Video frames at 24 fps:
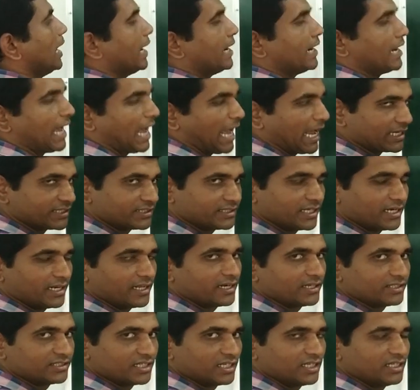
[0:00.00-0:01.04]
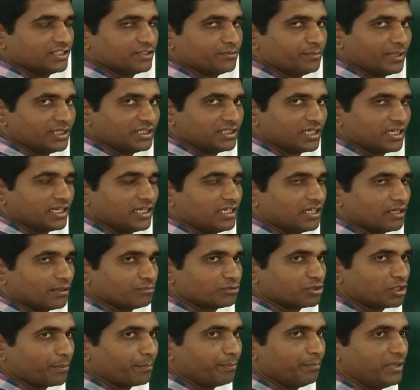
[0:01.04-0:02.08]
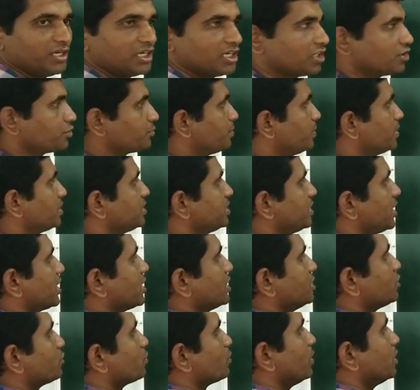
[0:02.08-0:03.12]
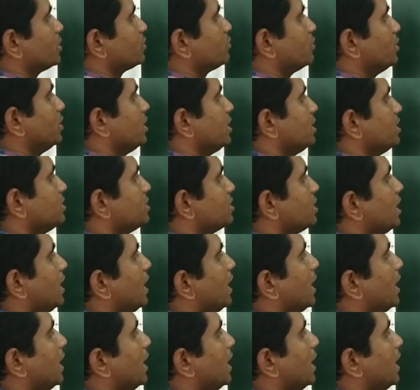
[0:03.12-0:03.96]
and acceleration is measured in terms of meters per second square, so it is